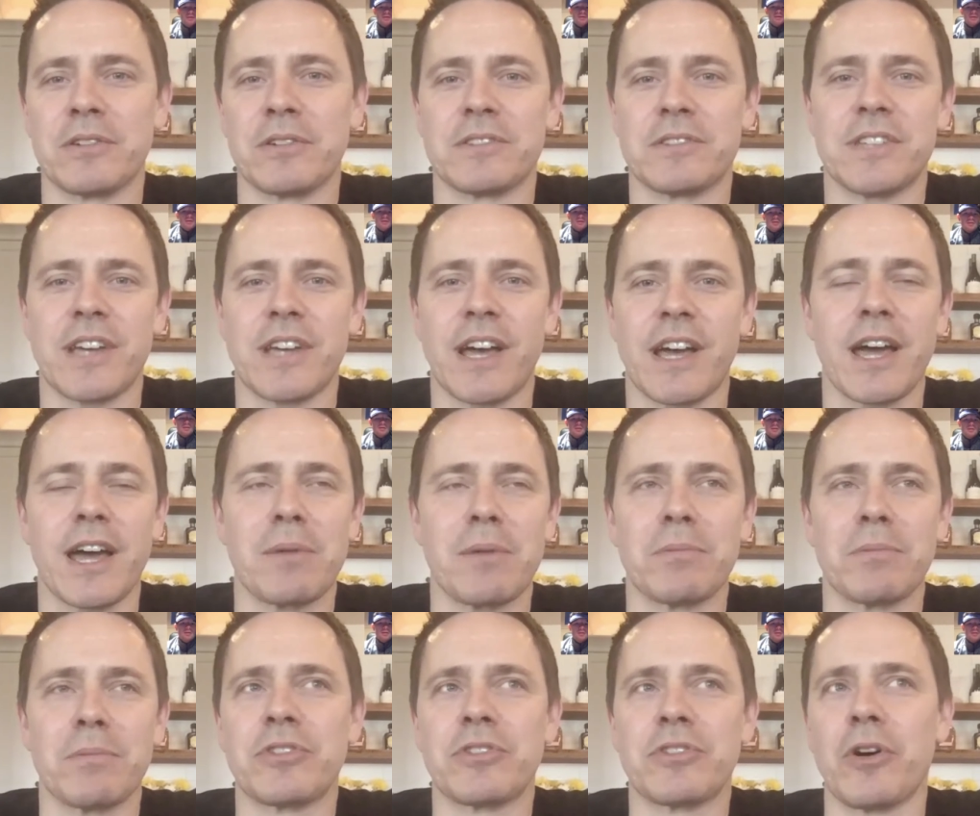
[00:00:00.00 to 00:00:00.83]

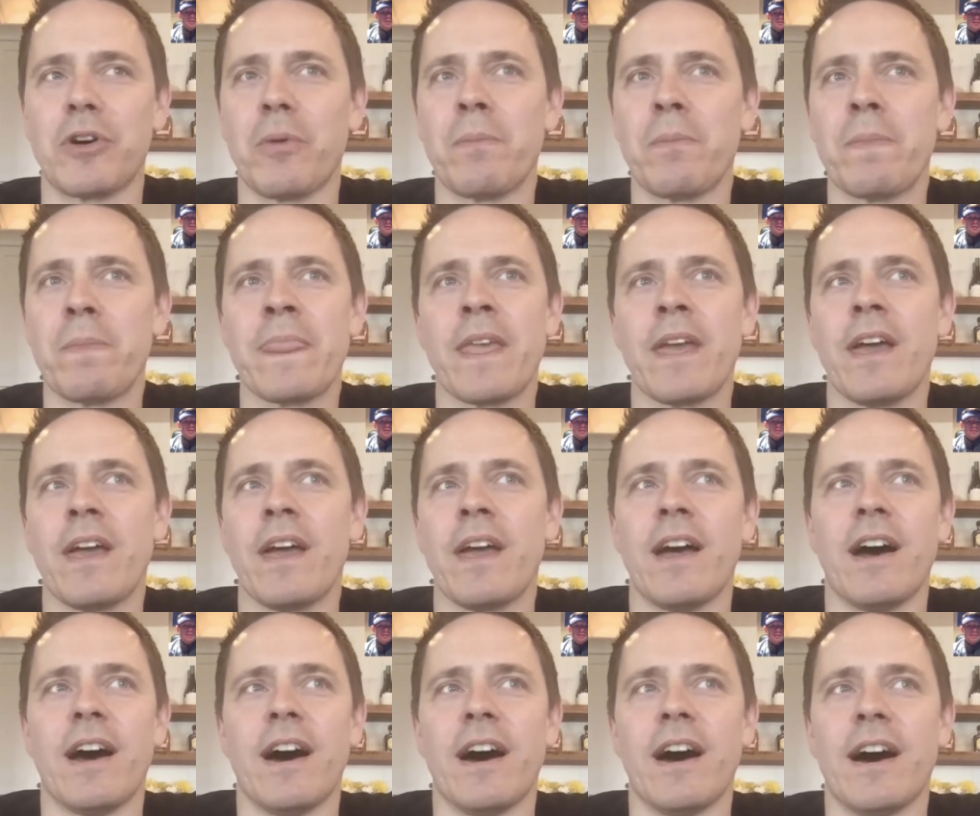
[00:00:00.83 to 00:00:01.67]
Time. So,
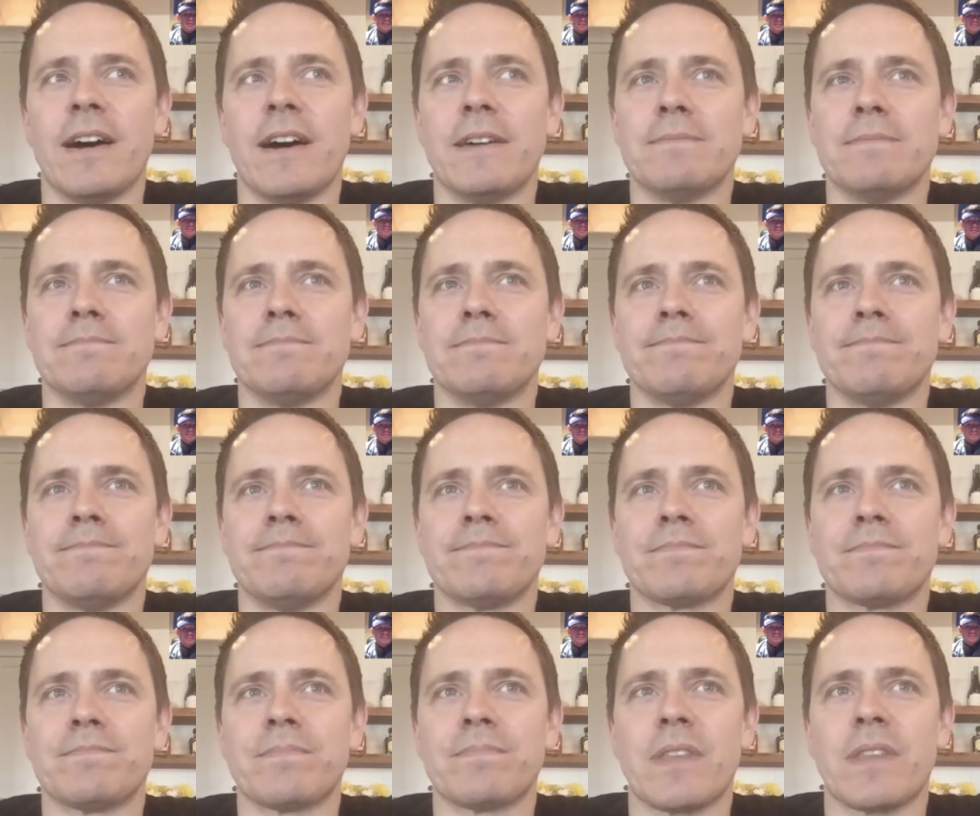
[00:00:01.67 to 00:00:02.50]
um,
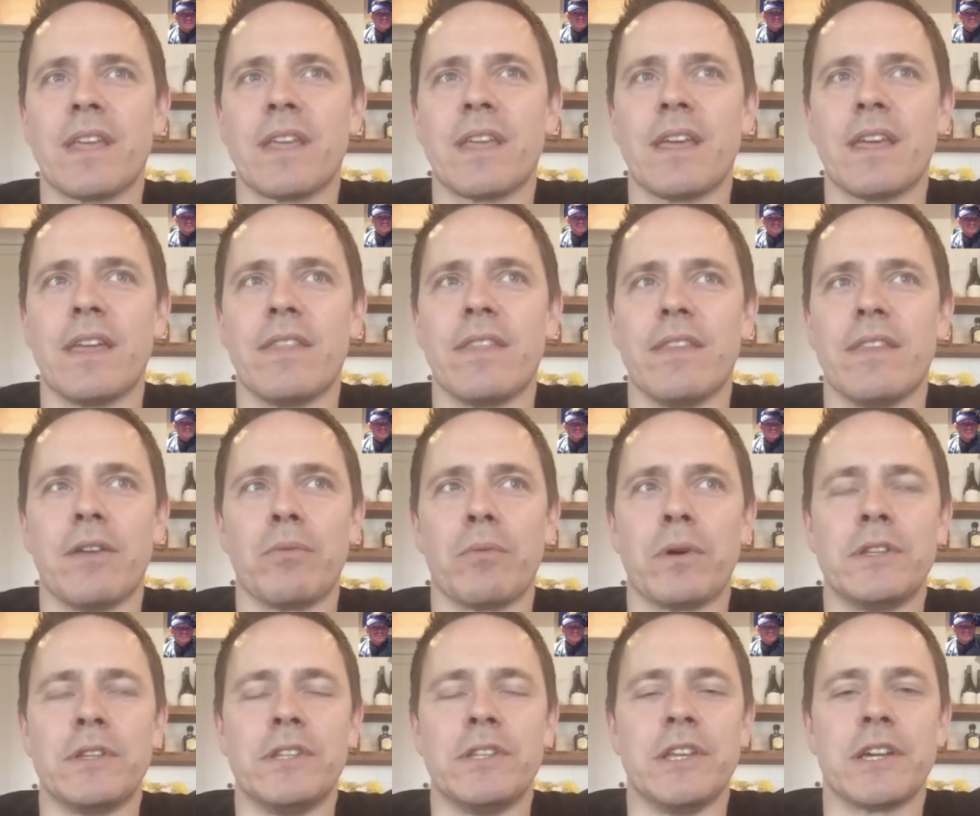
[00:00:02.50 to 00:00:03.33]
and
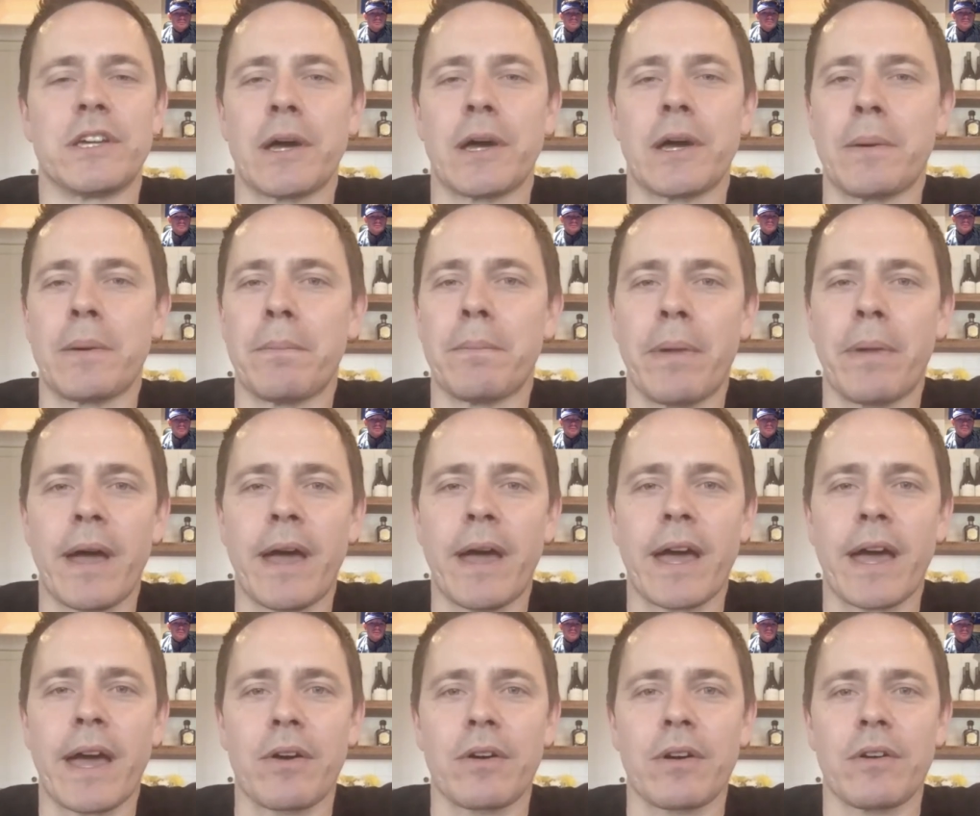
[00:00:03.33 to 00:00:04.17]
then when you come
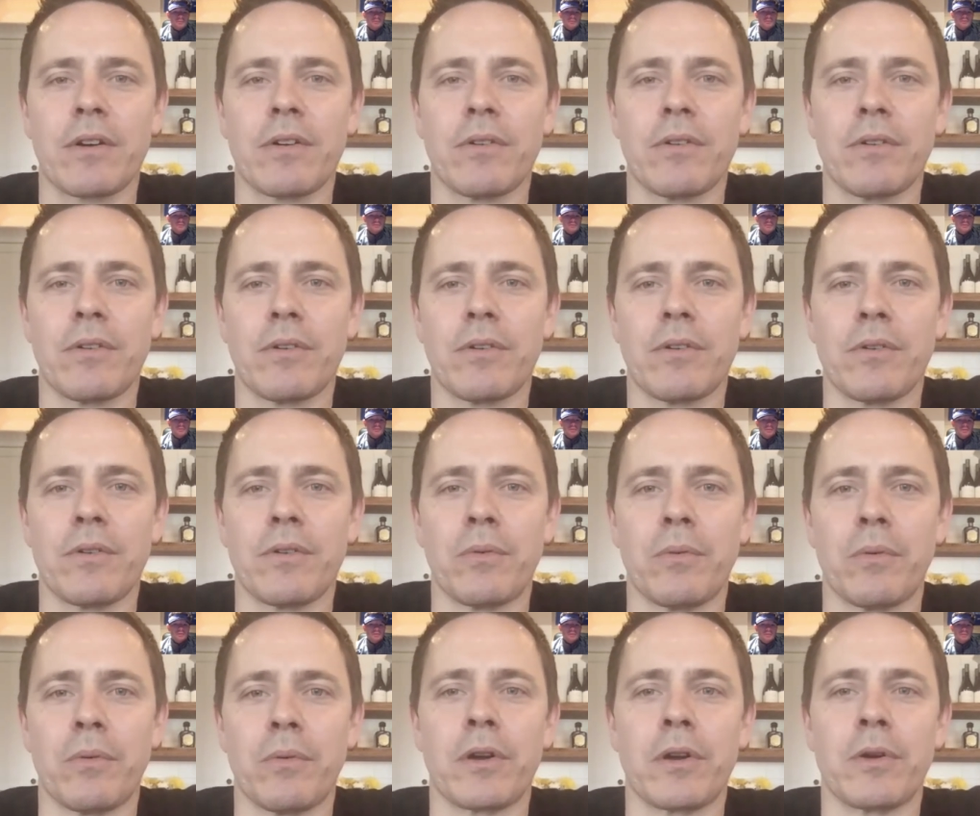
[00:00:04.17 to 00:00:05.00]
back,
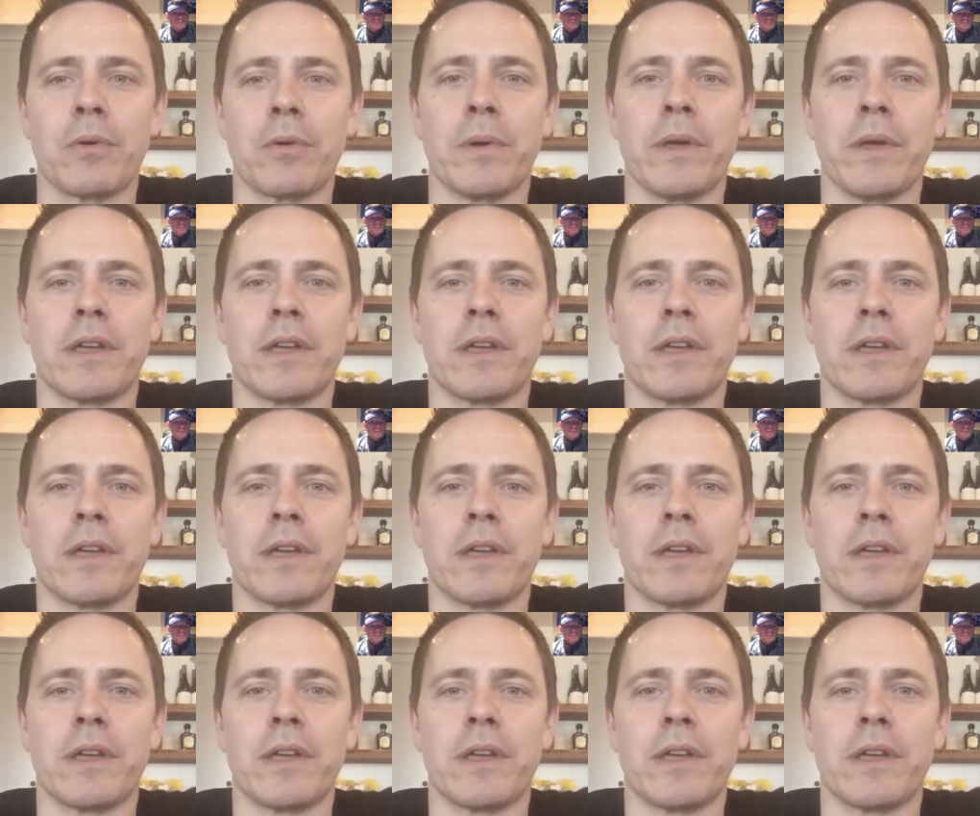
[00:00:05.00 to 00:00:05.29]
what are we